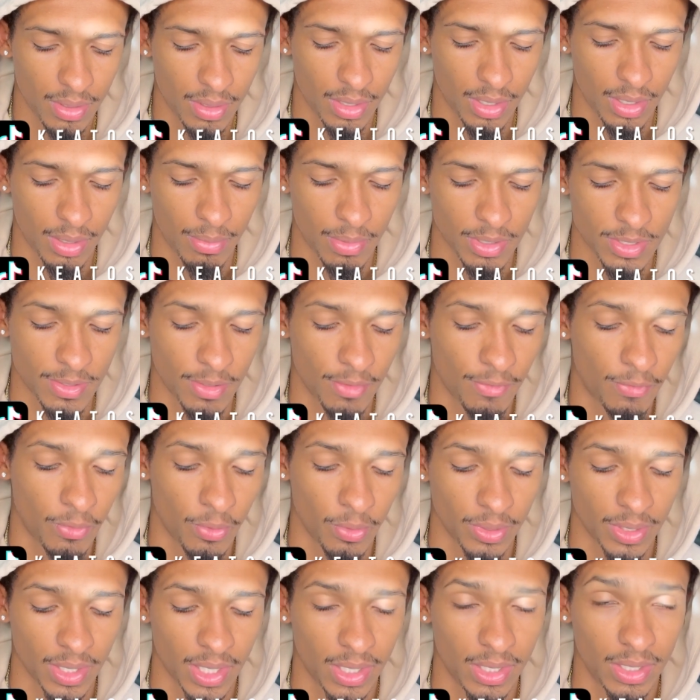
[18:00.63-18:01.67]
I spent
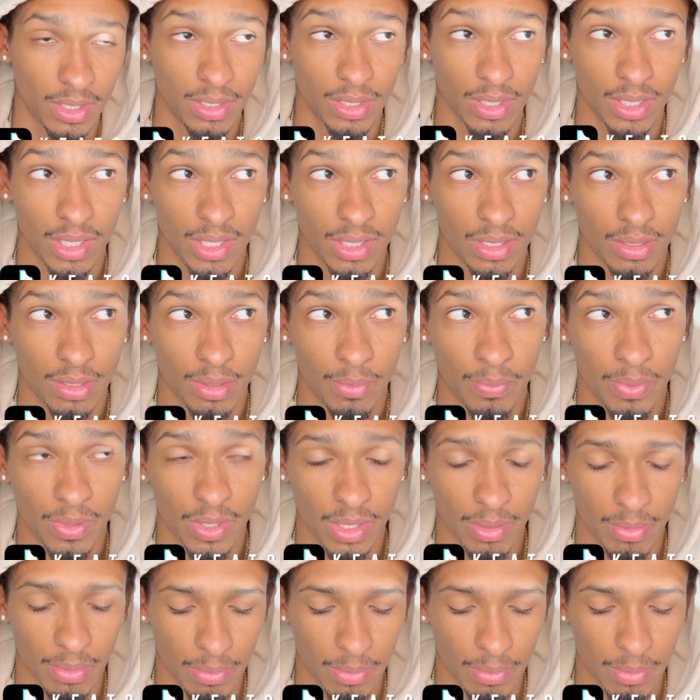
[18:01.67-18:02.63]
$490 again on a PM